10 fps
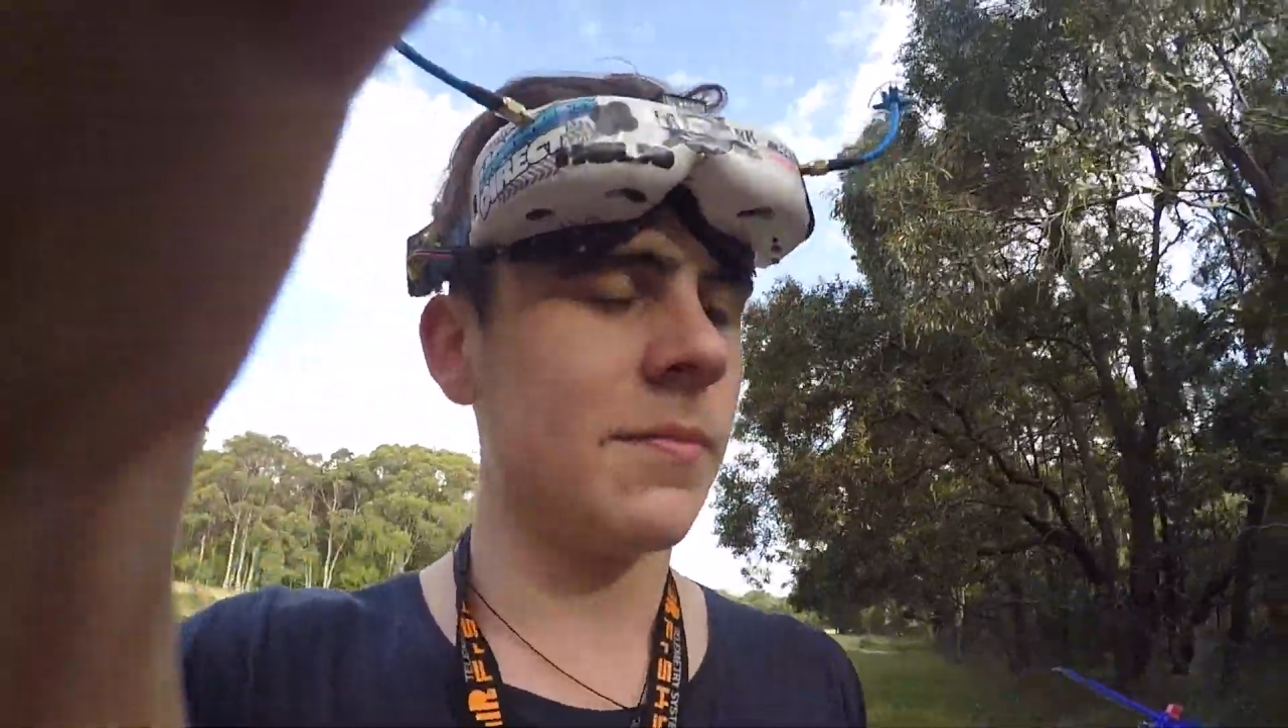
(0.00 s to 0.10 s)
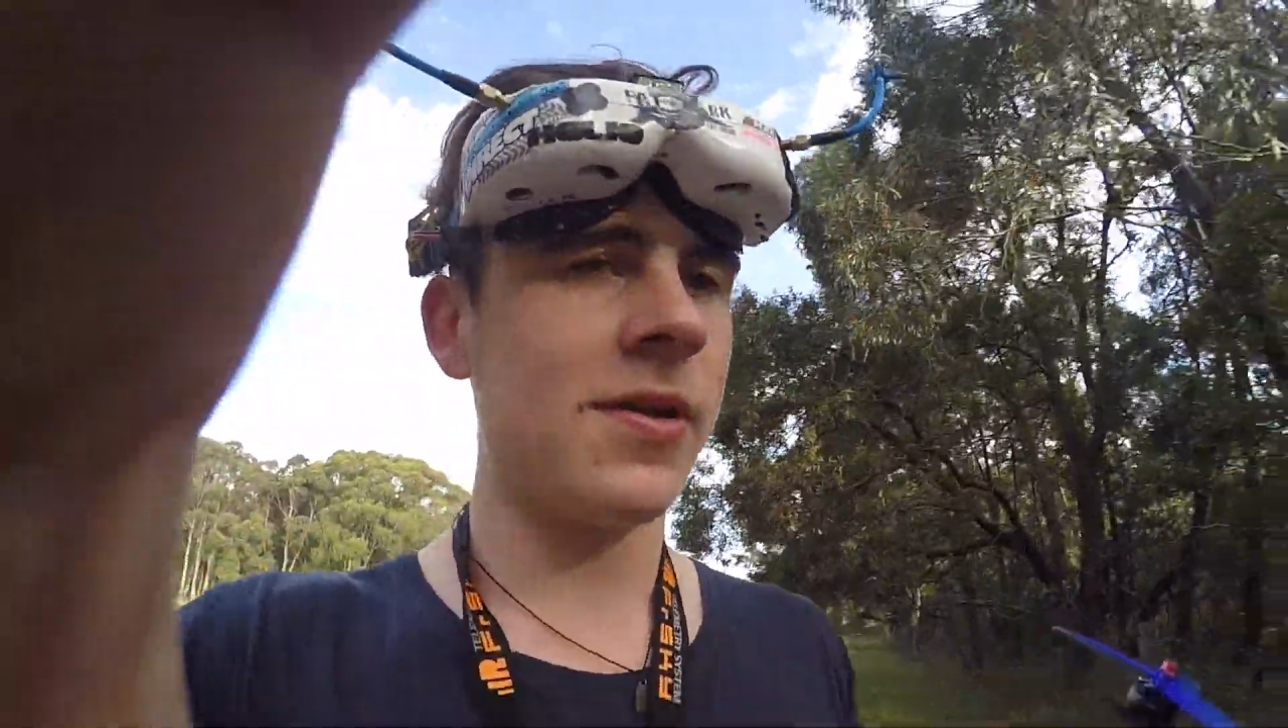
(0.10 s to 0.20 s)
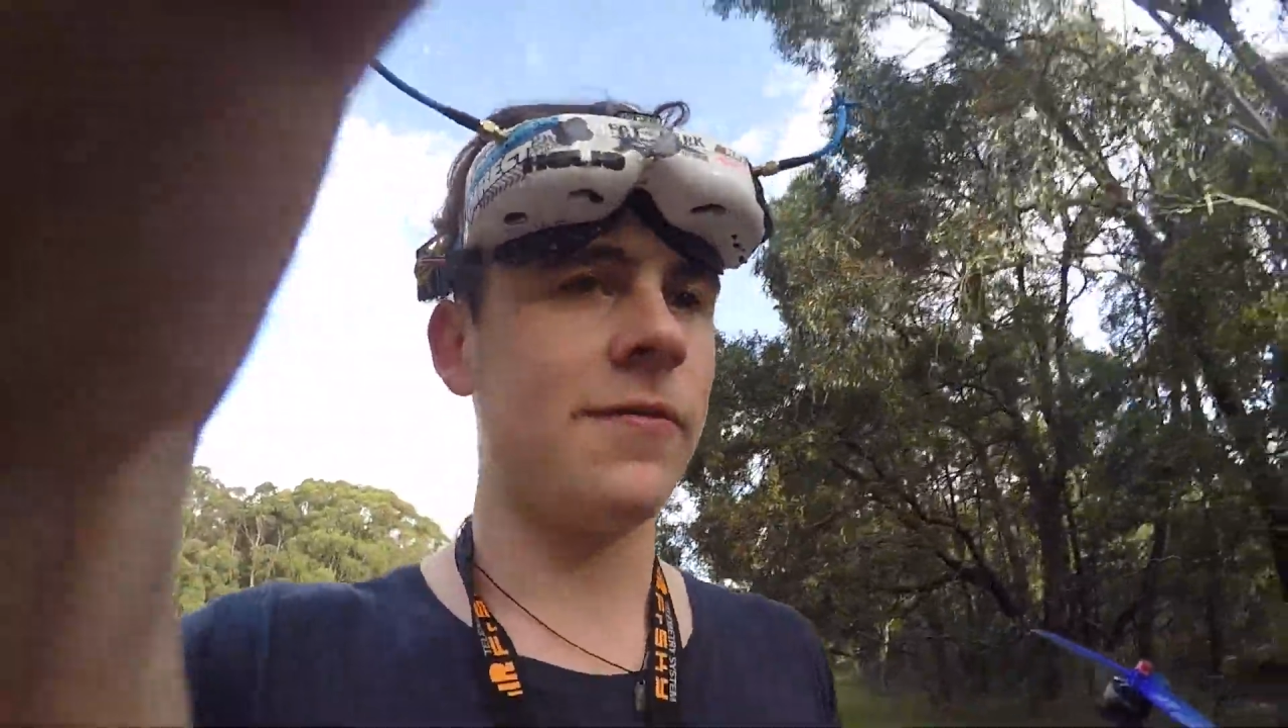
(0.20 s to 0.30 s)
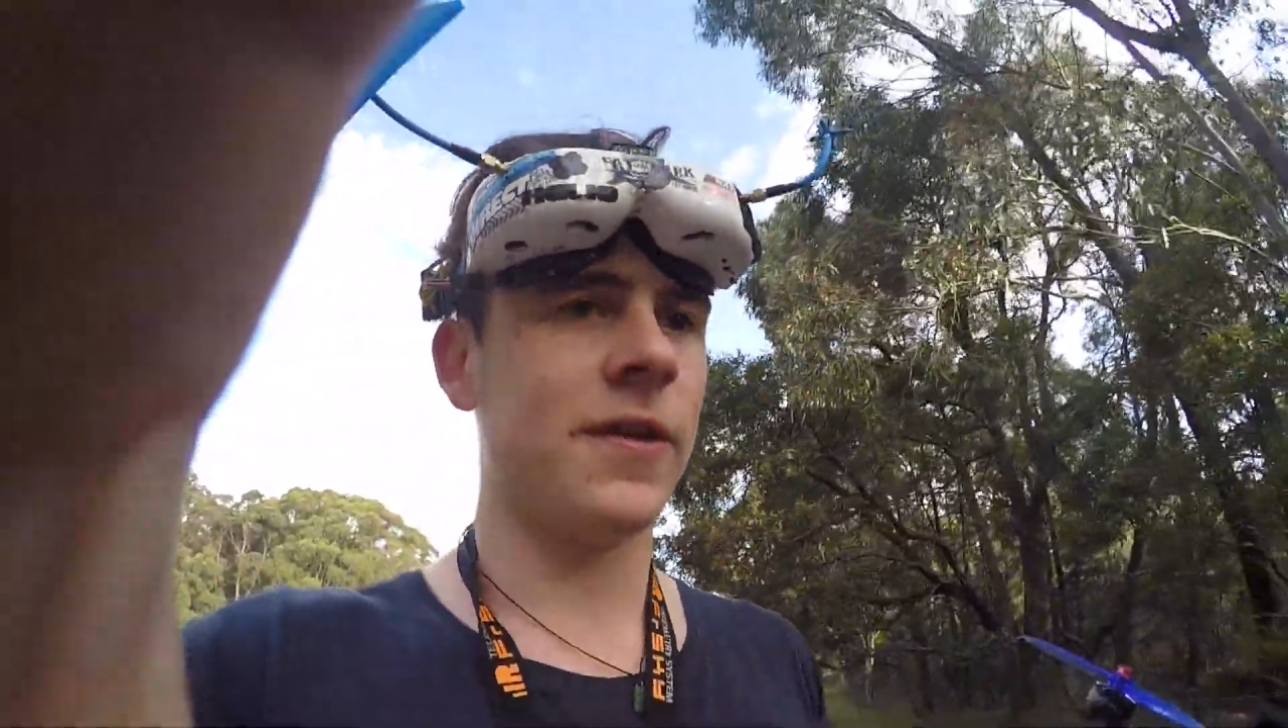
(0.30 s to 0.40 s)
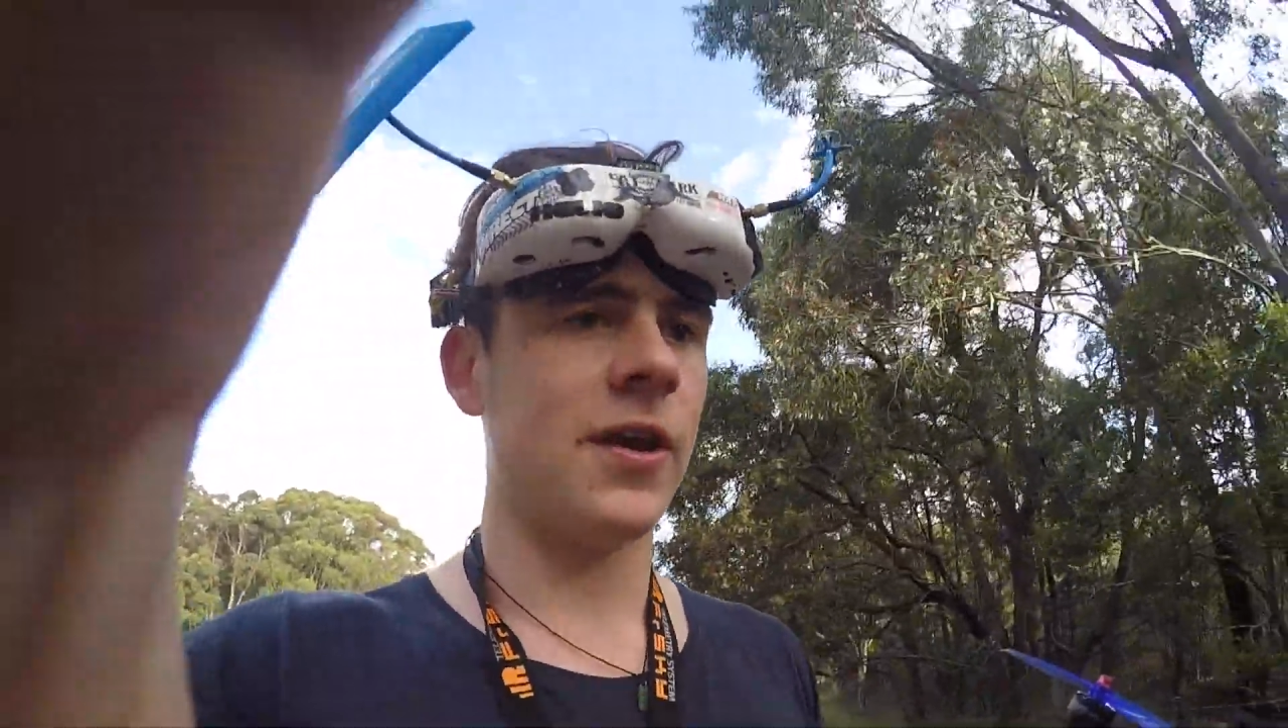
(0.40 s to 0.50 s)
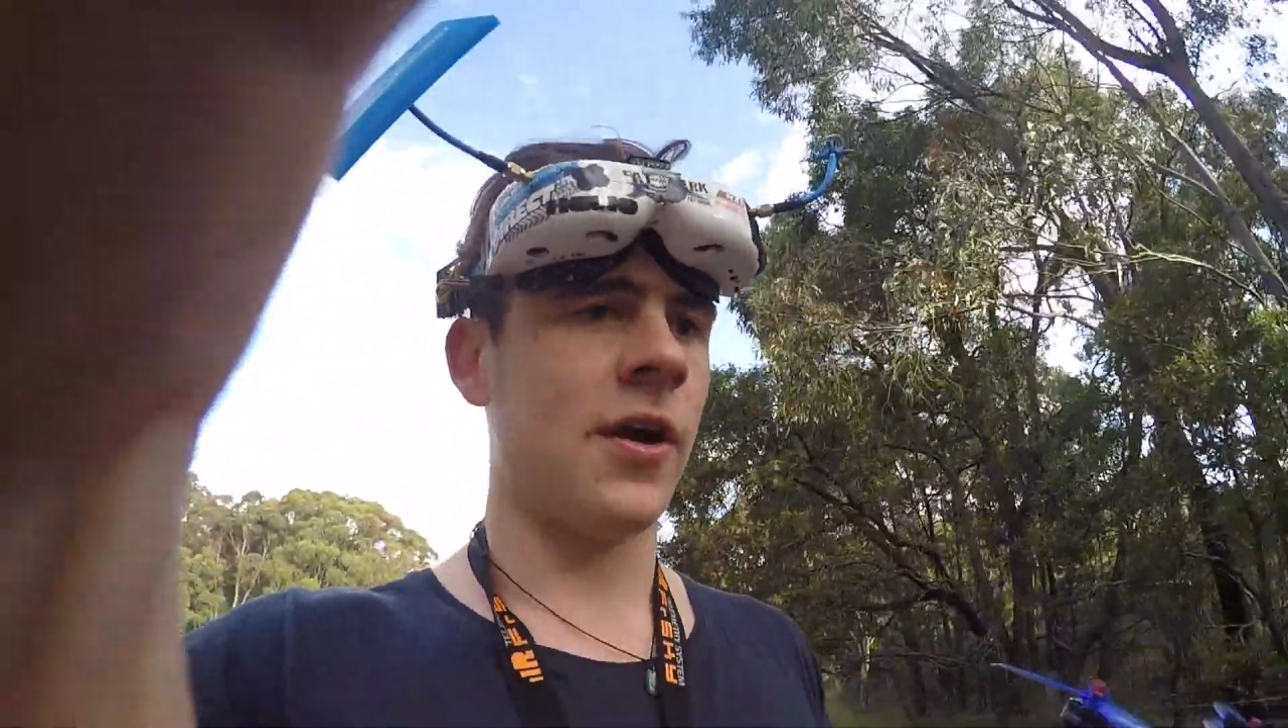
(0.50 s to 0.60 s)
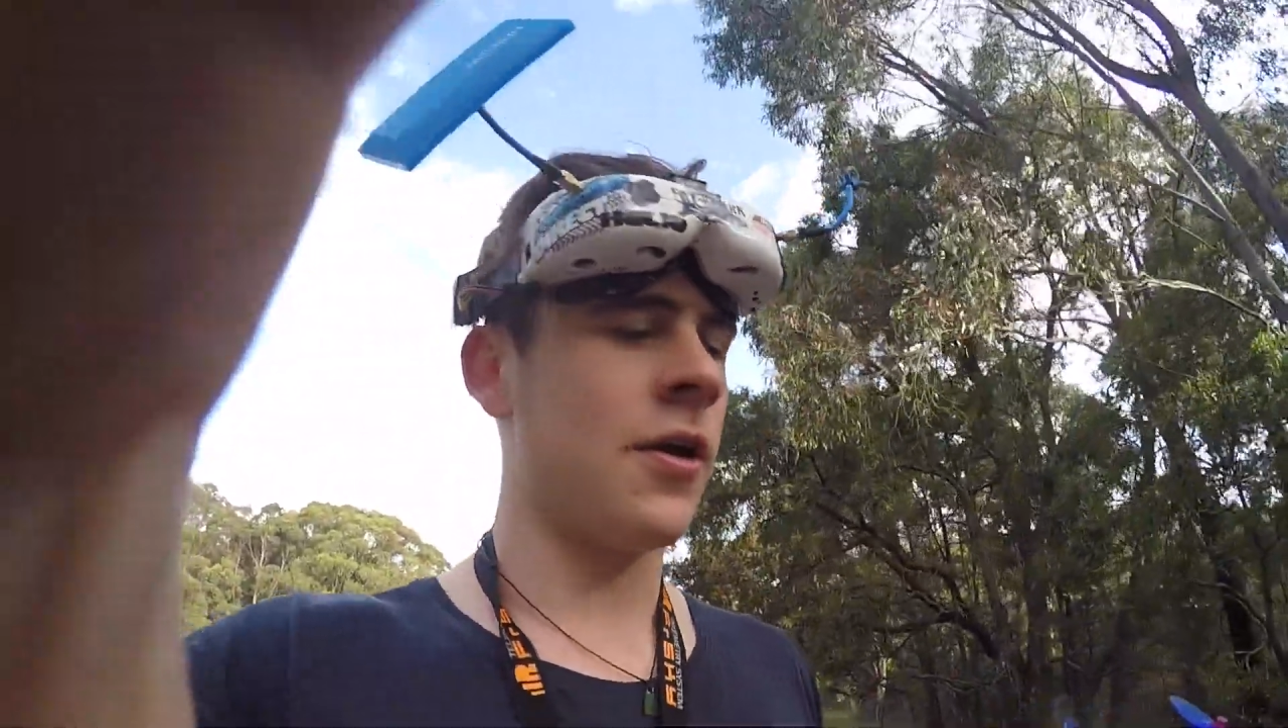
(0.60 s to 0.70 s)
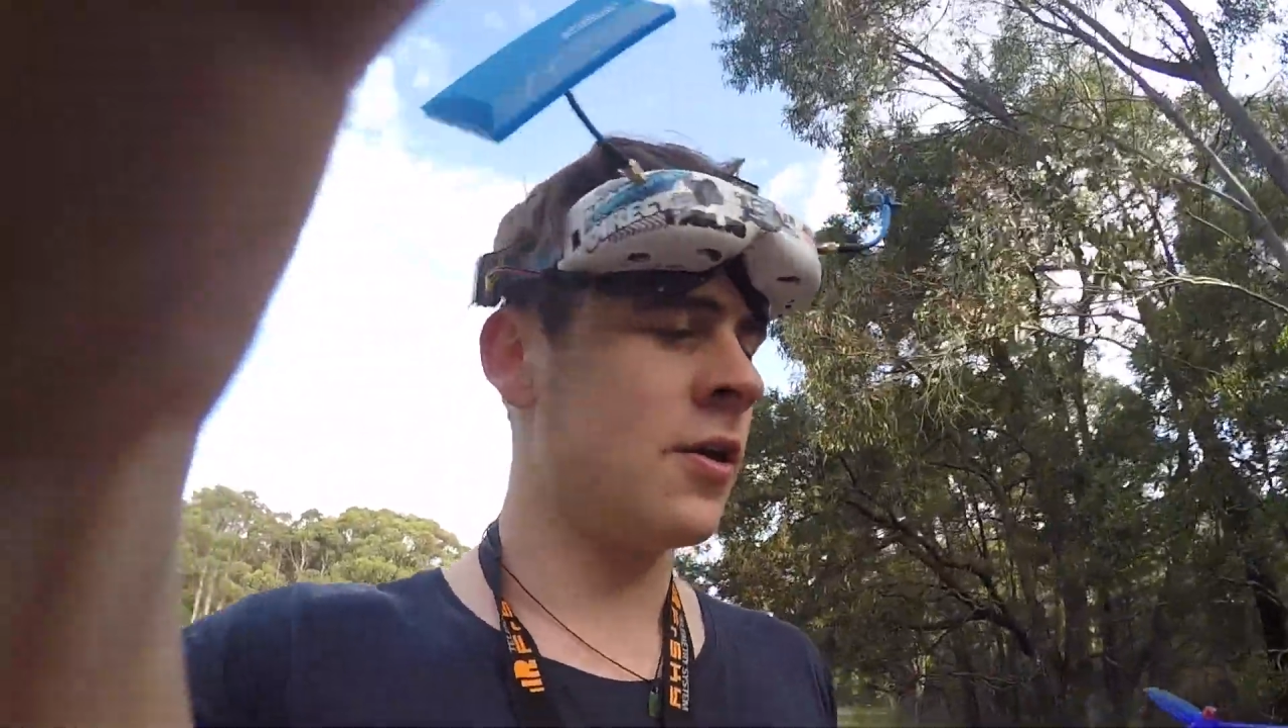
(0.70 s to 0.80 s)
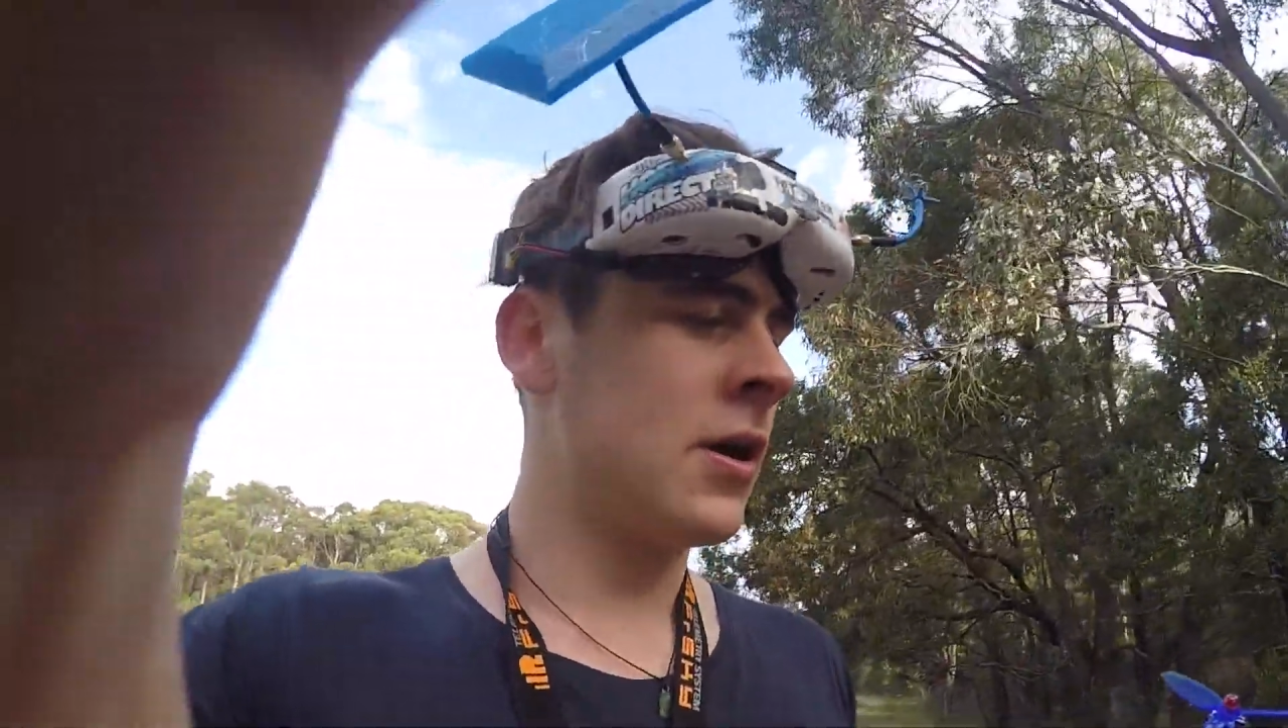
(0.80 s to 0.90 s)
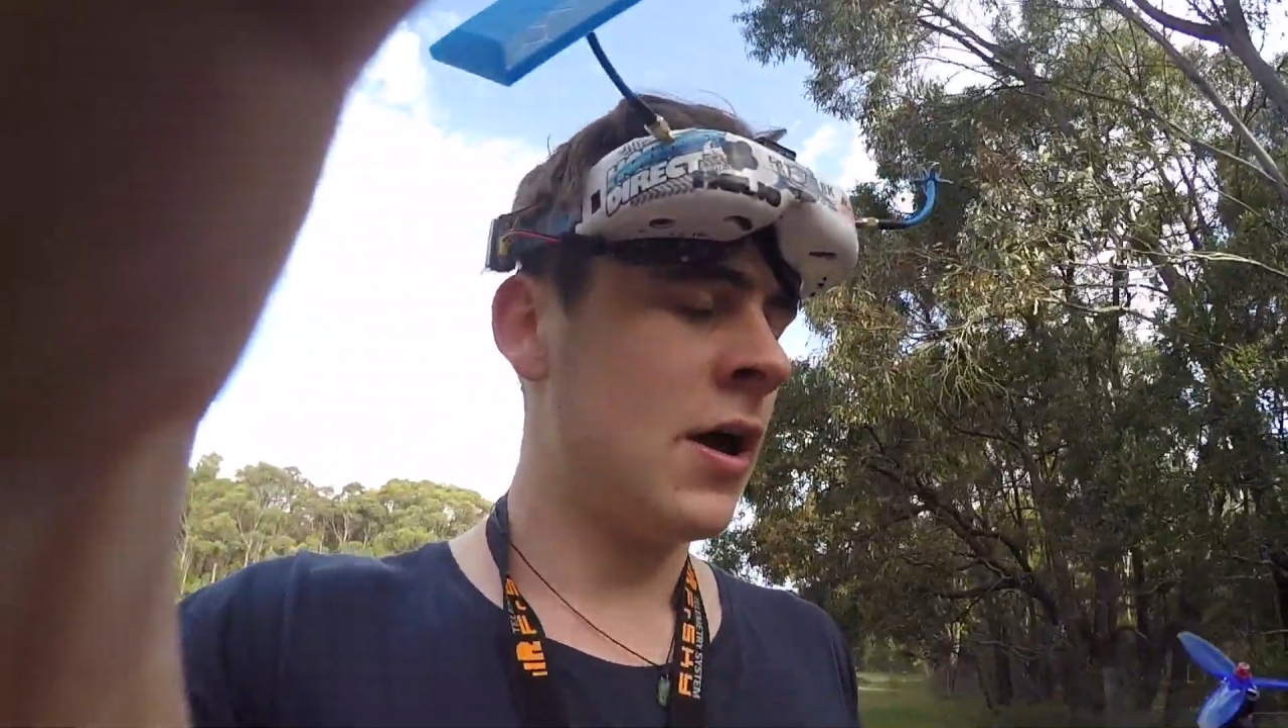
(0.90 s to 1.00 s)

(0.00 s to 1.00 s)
a bit of video.